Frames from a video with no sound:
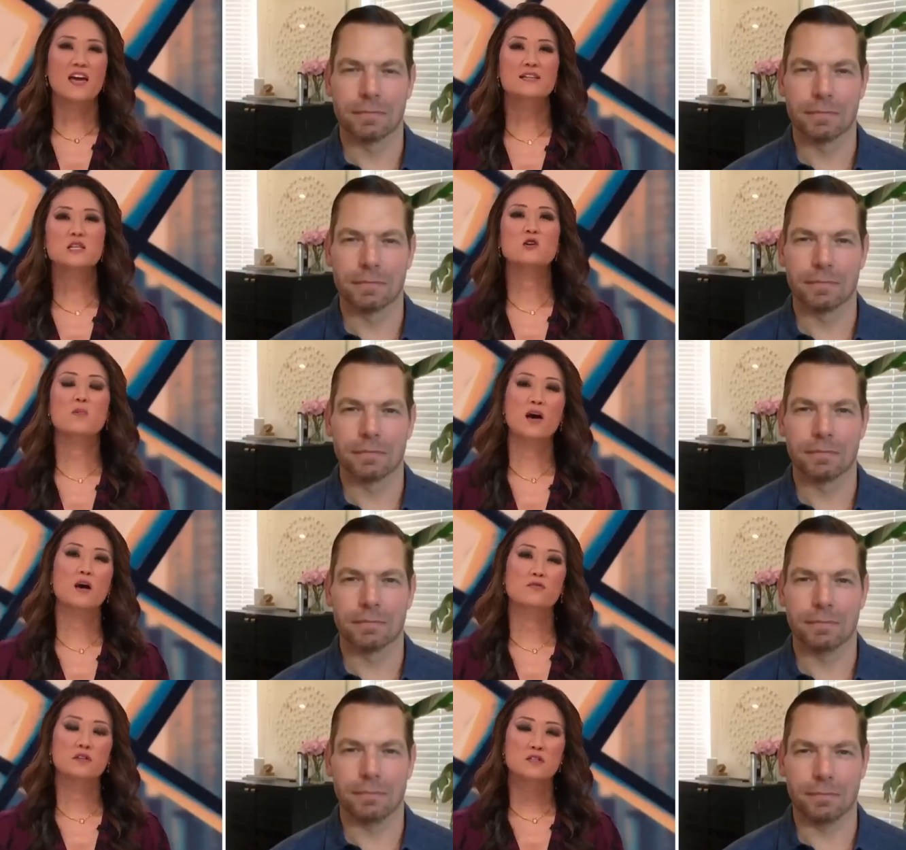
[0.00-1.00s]
Speaker 1: ask you
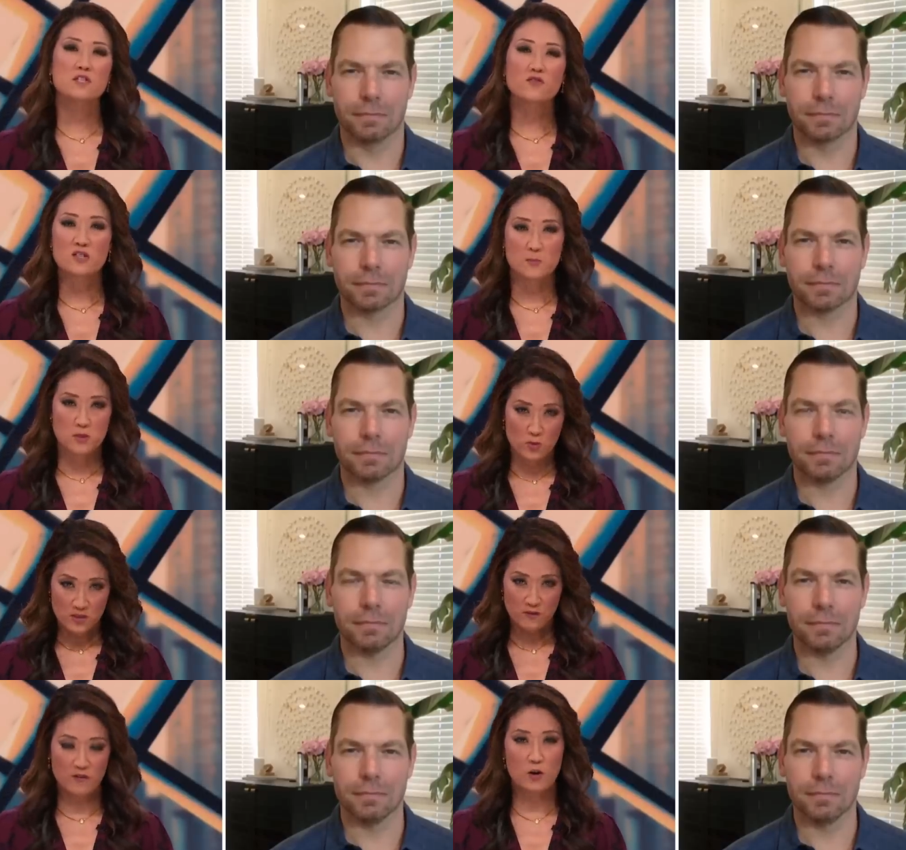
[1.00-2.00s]
about the difference between
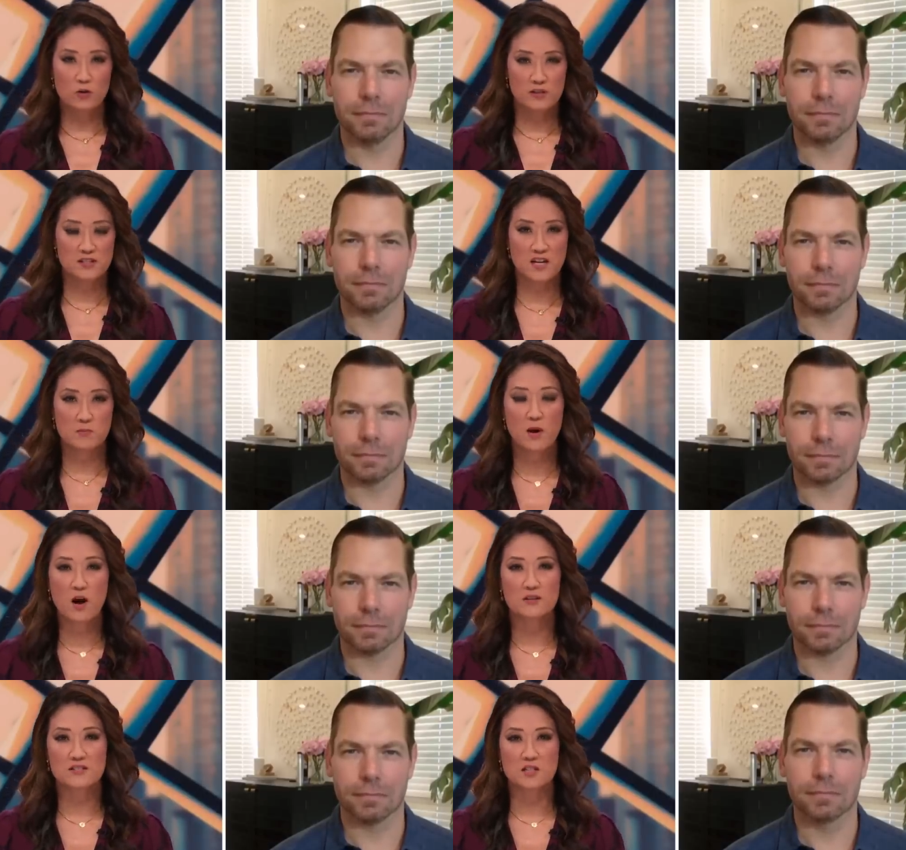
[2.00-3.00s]
the federal and the state
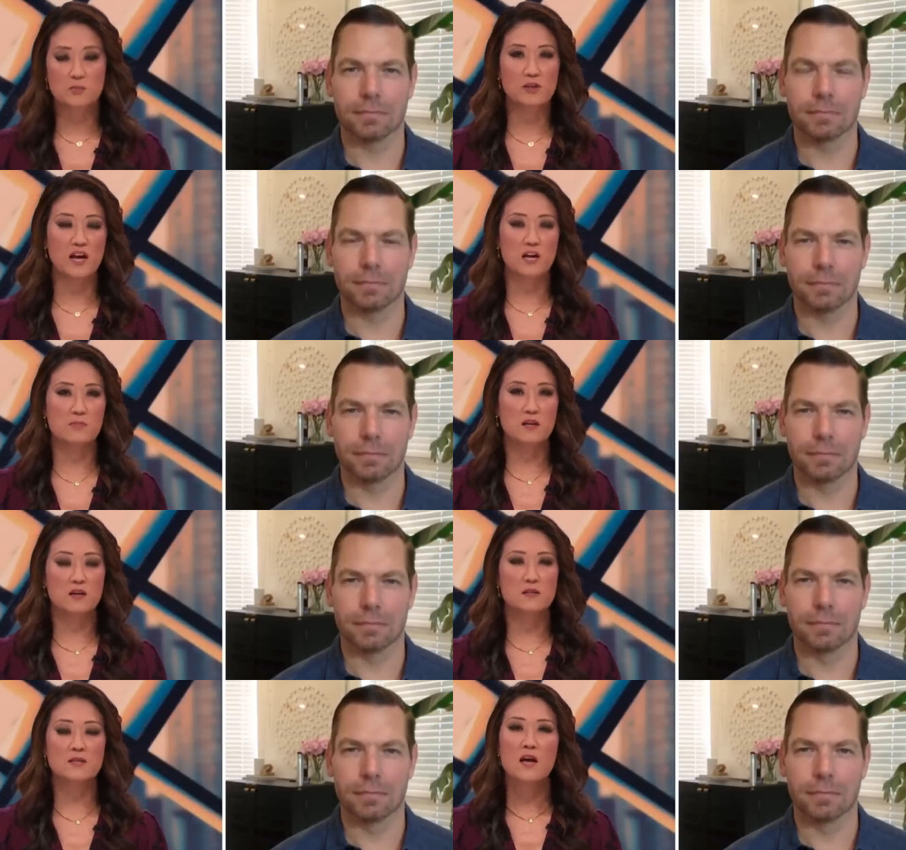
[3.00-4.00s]
politics play
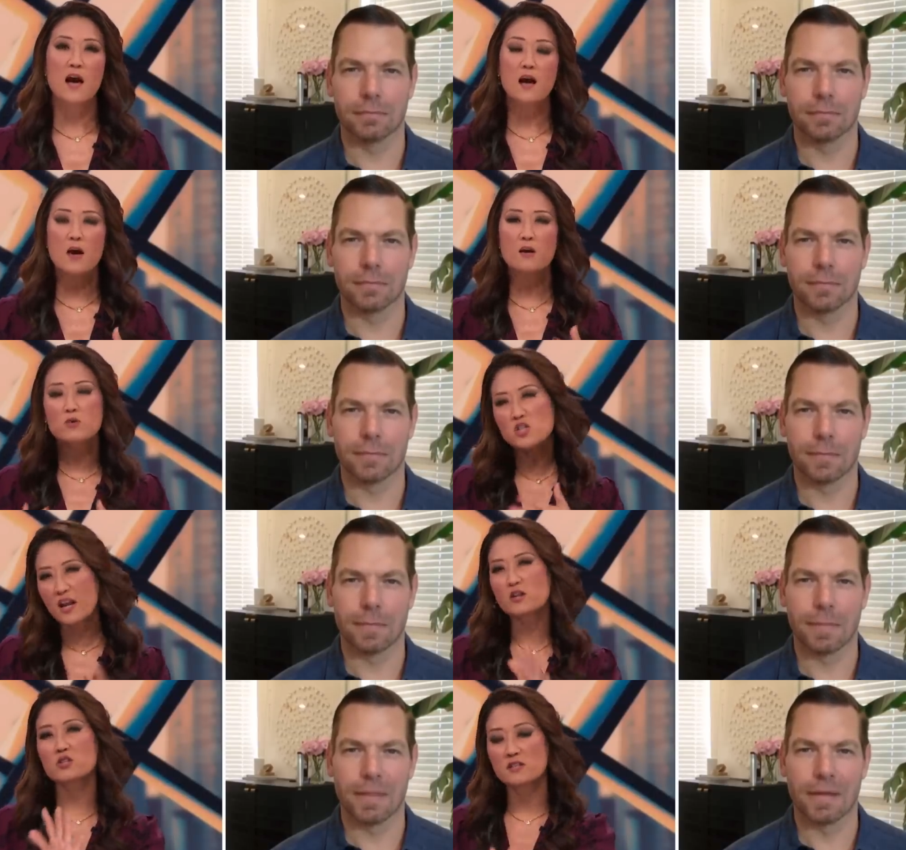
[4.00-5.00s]
because I, I, want you to
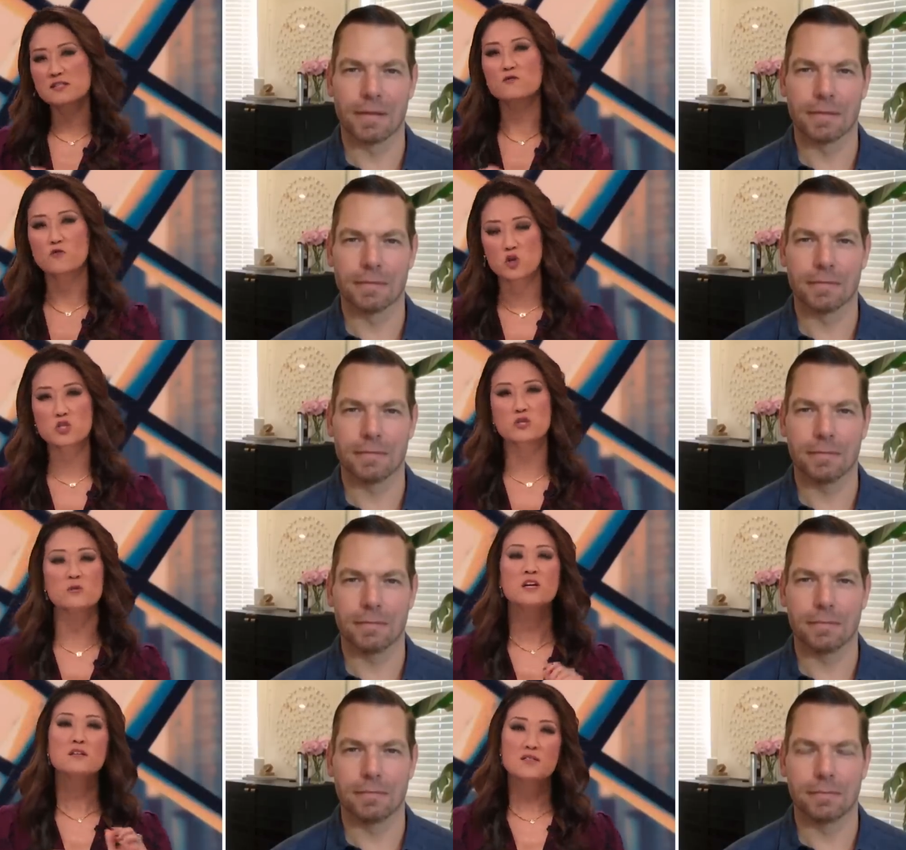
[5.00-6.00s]
actually listen first to
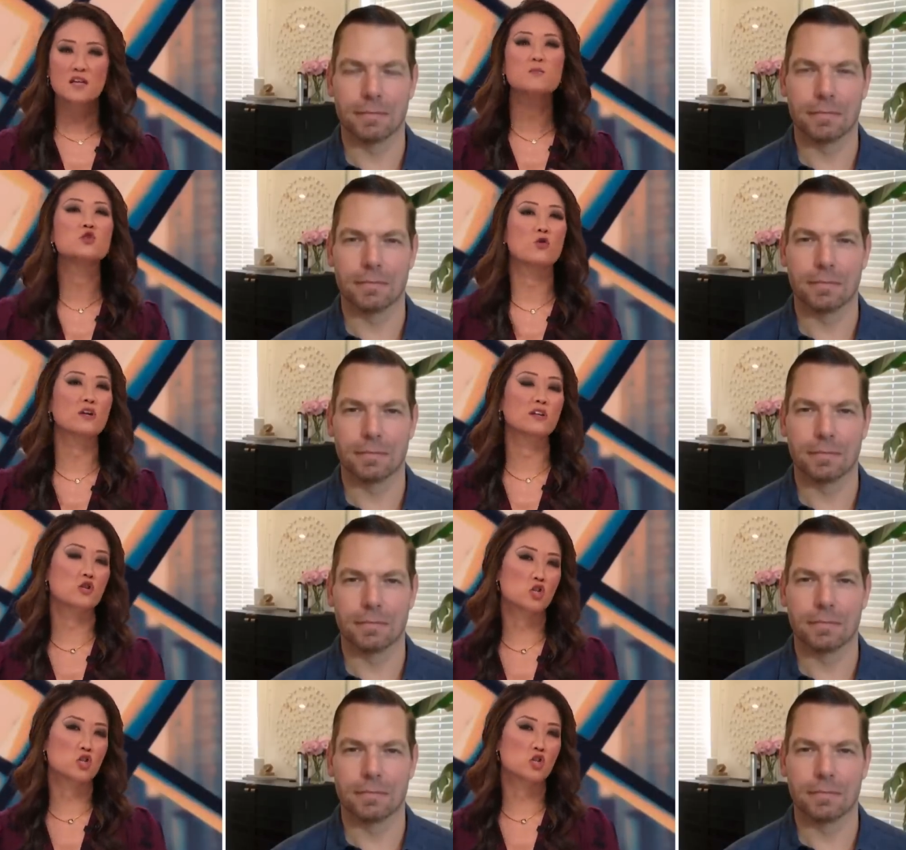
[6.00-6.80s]
Senate Majority Leader